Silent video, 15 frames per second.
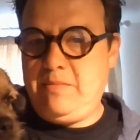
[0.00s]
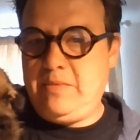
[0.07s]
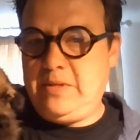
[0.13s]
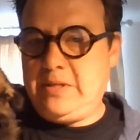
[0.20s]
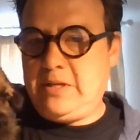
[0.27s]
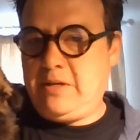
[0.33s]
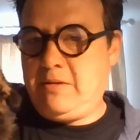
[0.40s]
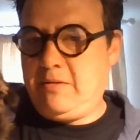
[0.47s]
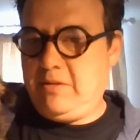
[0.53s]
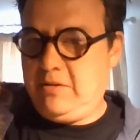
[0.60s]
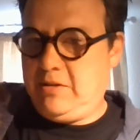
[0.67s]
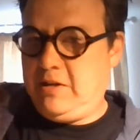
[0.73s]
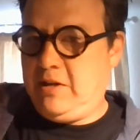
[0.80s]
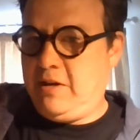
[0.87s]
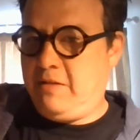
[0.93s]
So
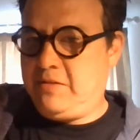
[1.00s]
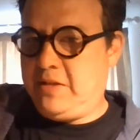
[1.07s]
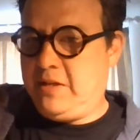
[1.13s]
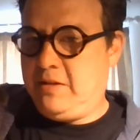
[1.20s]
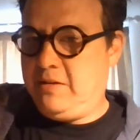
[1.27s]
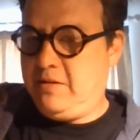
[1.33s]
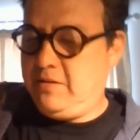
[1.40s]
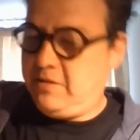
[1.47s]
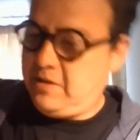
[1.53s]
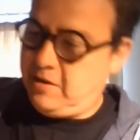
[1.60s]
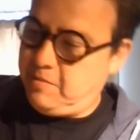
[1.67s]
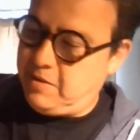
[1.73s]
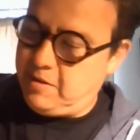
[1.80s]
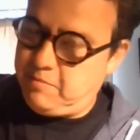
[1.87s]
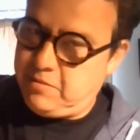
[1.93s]
she loves it. Don't you,
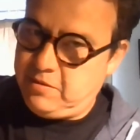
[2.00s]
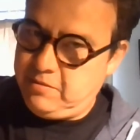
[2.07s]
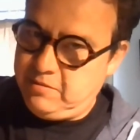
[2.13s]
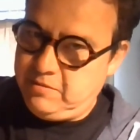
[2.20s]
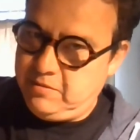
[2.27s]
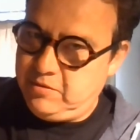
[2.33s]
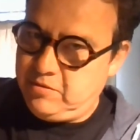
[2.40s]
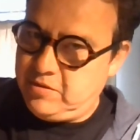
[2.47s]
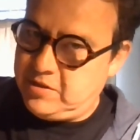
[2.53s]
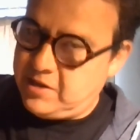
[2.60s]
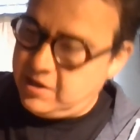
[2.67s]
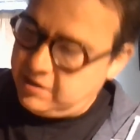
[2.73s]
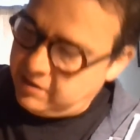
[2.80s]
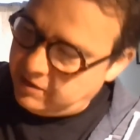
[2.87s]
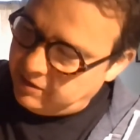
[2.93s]
Pip? Can I say
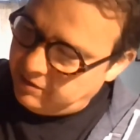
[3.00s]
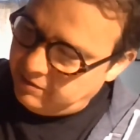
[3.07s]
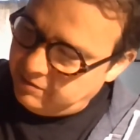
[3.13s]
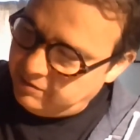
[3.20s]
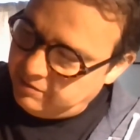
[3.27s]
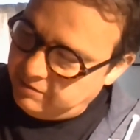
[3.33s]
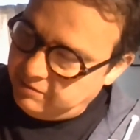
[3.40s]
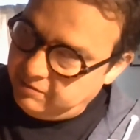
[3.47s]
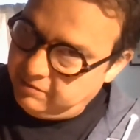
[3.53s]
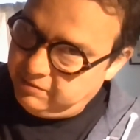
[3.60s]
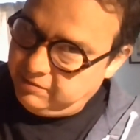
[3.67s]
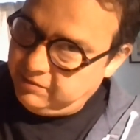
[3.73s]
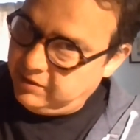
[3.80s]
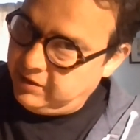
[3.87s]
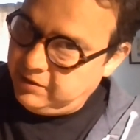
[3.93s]
anything?
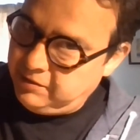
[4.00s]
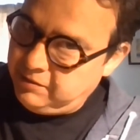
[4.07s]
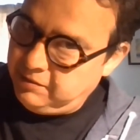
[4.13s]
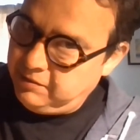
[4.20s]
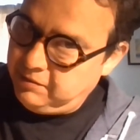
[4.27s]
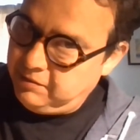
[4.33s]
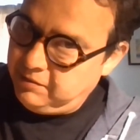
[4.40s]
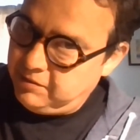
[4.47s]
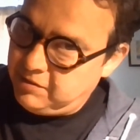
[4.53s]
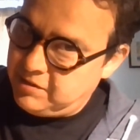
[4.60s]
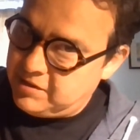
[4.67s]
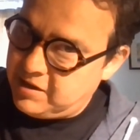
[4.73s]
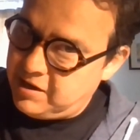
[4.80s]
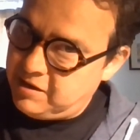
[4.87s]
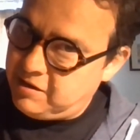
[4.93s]
No? Can I
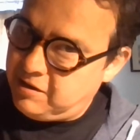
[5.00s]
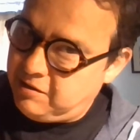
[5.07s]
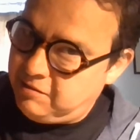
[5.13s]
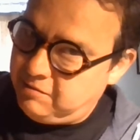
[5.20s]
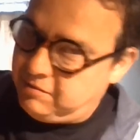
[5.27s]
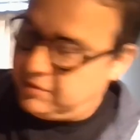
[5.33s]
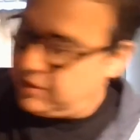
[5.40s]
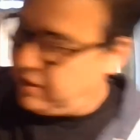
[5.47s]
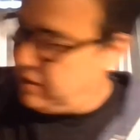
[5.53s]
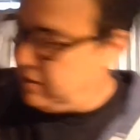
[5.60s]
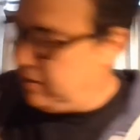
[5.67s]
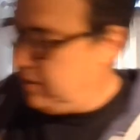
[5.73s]
say anything? Good.